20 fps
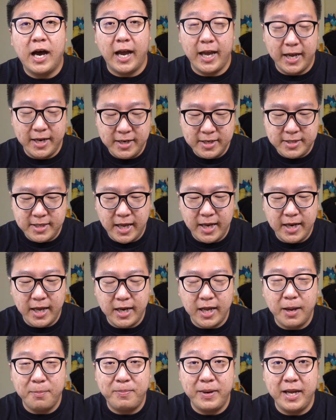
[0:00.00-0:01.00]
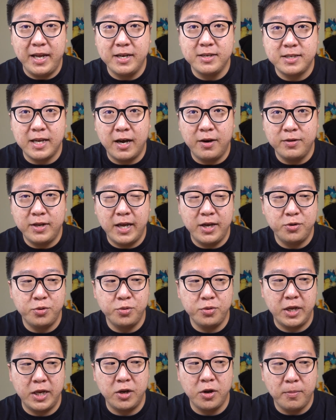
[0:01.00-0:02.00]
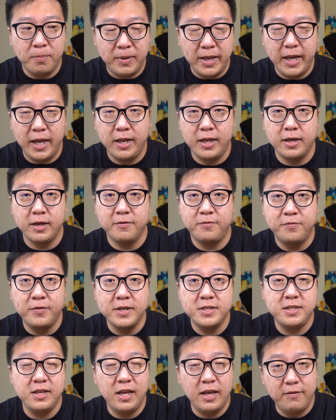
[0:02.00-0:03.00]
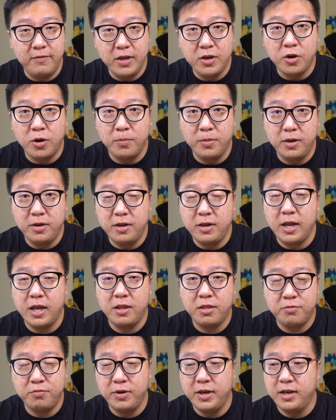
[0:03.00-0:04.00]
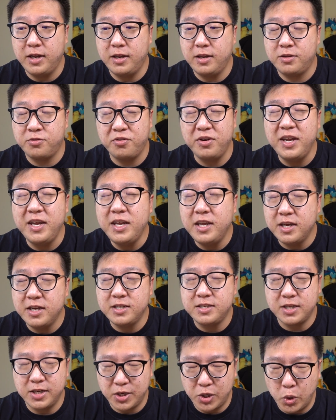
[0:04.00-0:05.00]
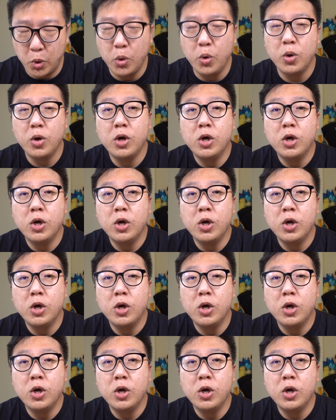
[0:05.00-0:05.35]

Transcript: I understand that there are players out there who did not play the first Eevee community day three day, three years ago.